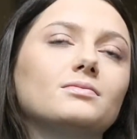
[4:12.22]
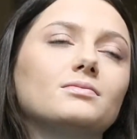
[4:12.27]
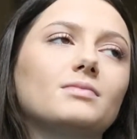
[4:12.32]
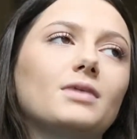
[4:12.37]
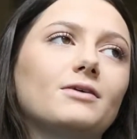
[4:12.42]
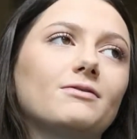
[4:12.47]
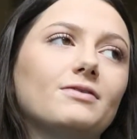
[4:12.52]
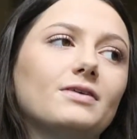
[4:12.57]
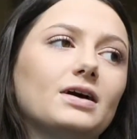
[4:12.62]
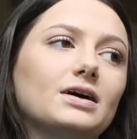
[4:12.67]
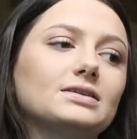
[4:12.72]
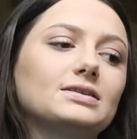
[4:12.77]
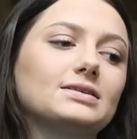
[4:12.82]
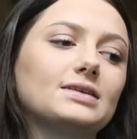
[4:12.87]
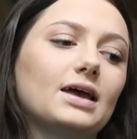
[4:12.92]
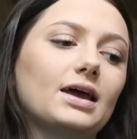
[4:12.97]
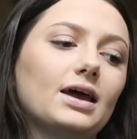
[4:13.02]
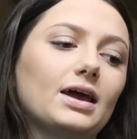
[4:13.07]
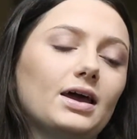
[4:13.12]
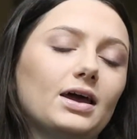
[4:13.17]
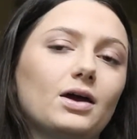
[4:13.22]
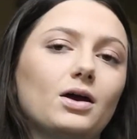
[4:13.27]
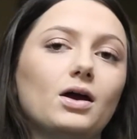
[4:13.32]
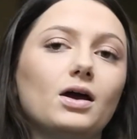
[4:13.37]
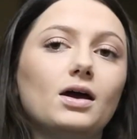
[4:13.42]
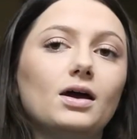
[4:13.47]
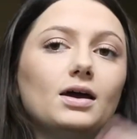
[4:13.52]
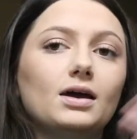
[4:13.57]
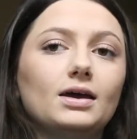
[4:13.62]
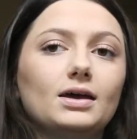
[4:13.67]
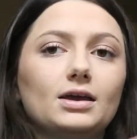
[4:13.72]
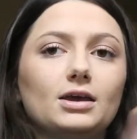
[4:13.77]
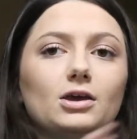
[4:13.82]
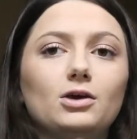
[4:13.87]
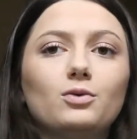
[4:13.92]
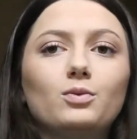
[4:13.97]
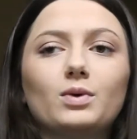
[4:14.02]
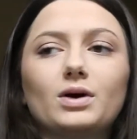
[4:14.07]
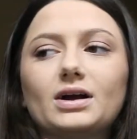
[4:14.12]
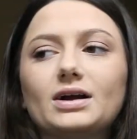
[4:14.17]
my fiance,
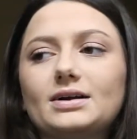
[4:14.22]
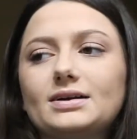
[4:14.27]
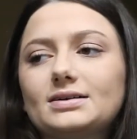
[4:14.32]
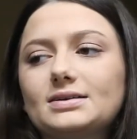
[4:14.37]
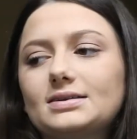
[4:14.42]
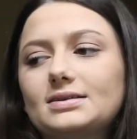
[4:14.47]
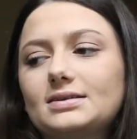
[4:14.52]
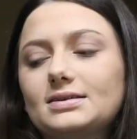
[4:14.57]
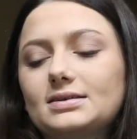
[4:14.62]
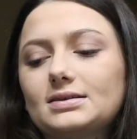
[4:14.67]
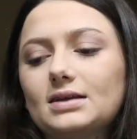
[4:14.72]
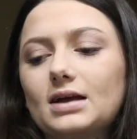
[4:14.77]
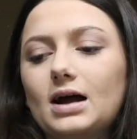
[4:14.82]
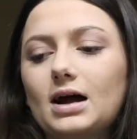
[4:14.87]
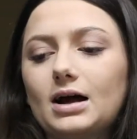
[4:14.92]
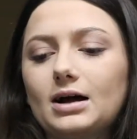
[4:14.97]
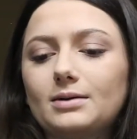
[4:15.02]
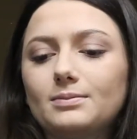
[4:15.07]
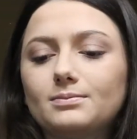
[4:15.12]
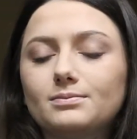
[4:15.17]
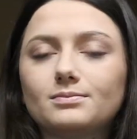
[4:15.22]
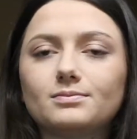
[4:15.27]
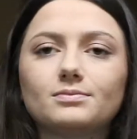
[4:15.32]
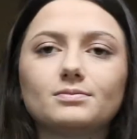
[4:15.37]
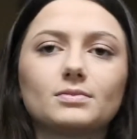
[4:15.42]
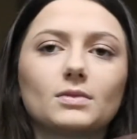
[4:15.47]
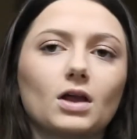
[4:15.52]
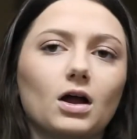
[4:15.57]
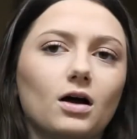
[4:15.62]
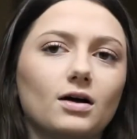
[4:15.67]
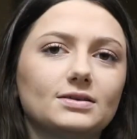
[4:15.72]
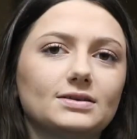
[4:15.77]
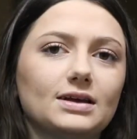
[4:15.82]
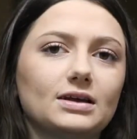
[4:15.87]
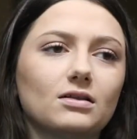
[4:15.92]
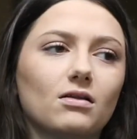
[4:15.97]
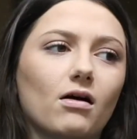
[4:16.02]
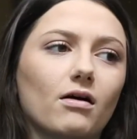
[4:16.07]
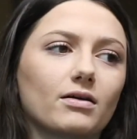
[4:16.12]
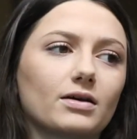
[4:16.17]
he works all
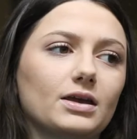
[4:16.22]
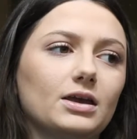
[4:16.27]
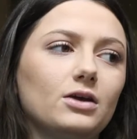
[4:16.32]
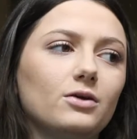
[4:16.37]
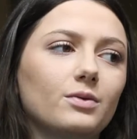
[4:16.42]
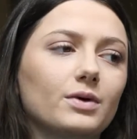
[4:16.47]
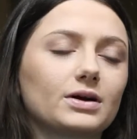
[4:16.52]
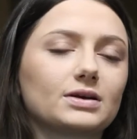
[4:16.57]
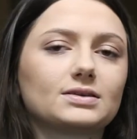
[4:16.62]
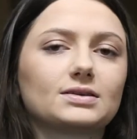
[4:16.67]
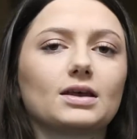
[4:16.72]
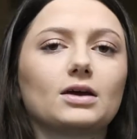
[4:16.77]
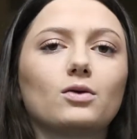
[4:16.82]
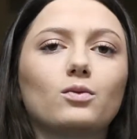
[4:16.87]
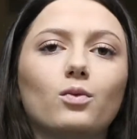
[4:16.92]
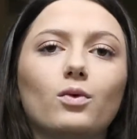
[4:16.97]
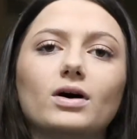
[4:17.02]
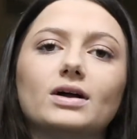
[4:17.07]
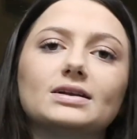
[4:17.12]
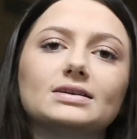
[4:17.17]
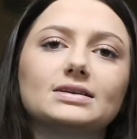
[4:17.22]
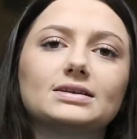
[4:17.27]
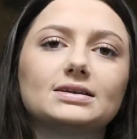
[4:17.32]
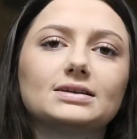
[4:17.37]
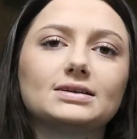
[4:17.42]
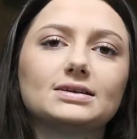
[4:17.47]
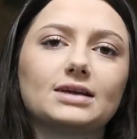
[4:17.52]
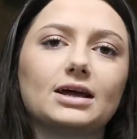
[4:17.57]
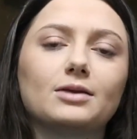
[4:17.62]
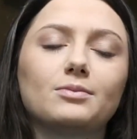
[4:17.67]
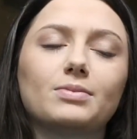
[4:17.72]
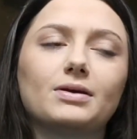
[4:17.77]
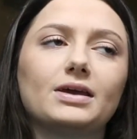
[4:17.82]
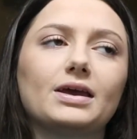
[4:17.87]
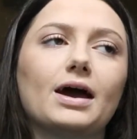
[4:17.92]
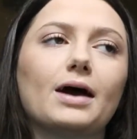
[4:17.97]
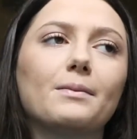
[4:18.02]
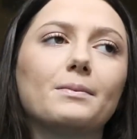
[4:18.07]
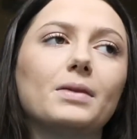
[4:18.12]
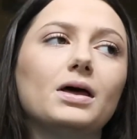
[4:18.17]
day long. He works like 1 to 10
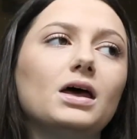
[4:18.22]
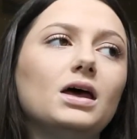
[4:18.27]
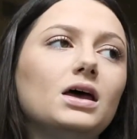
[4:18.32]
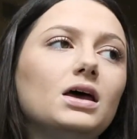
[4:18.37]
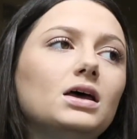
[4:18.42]
p.m.